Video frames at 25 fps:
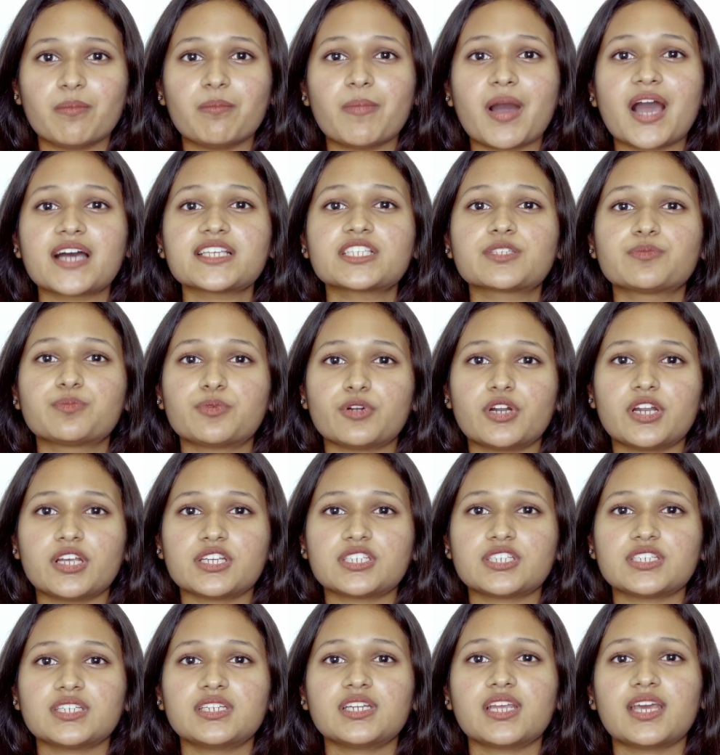mass
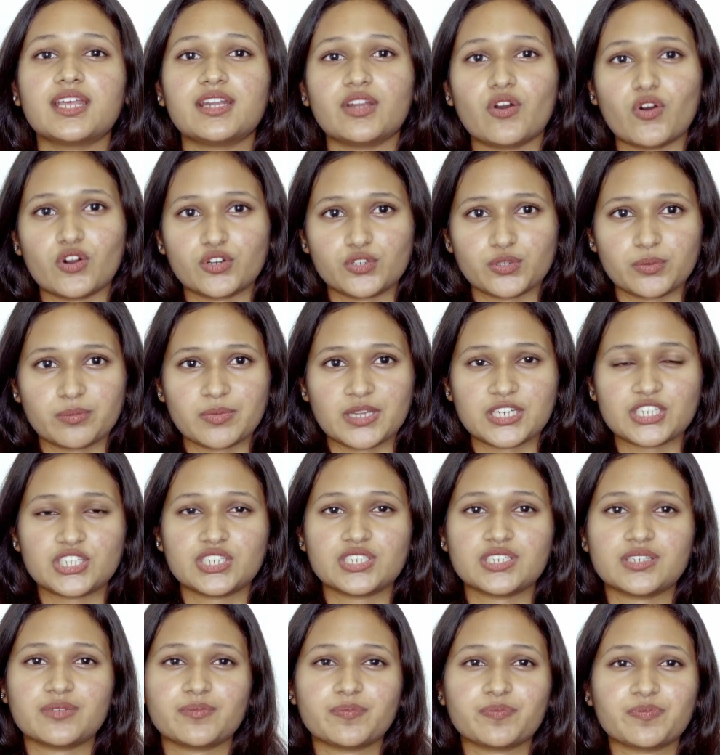production and
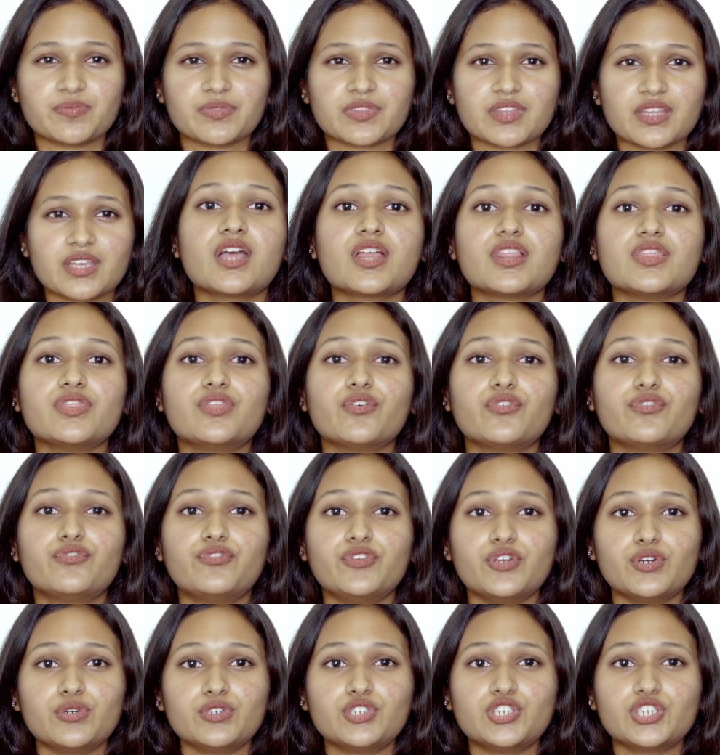automation. The
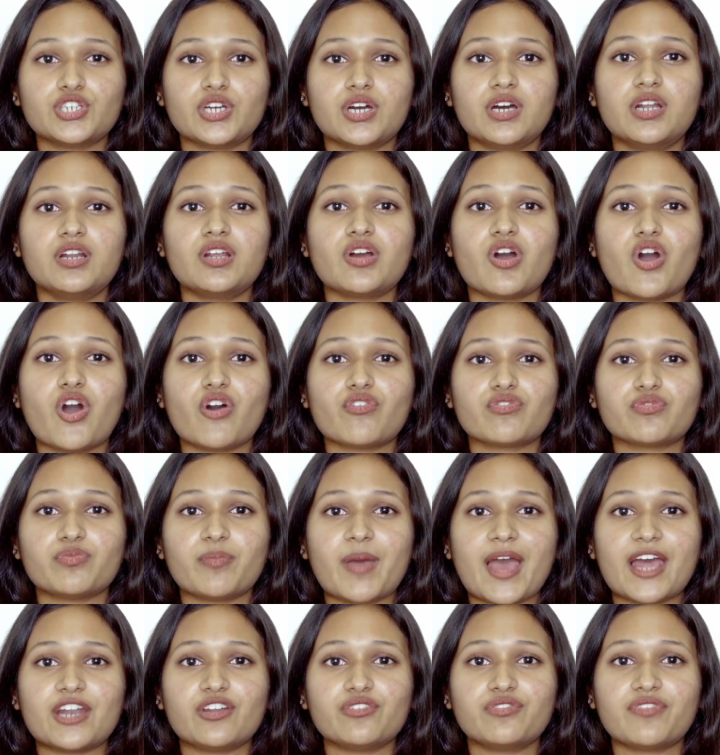future of
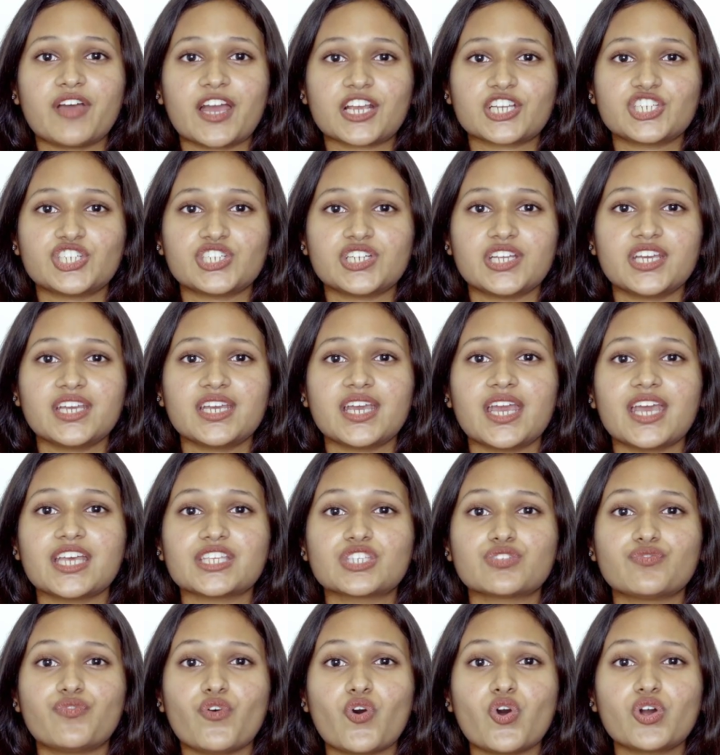manufacturing
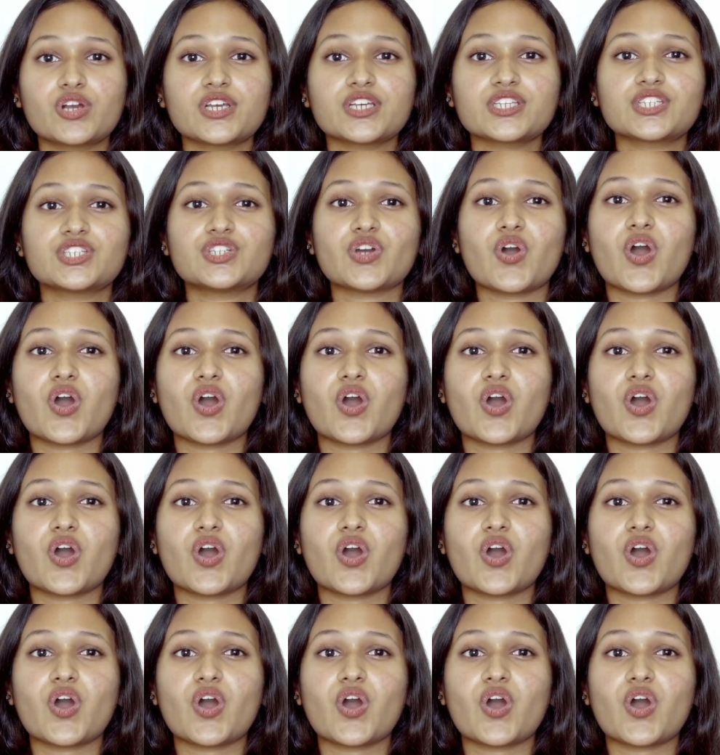is focused